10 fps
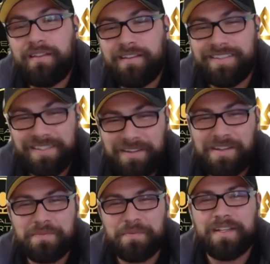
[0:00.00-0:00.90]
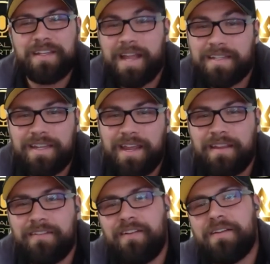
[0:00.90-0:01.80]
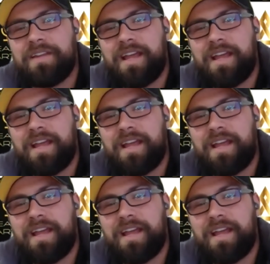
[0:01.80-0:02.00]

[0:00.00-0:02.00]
it's a pretty catchy heading, right?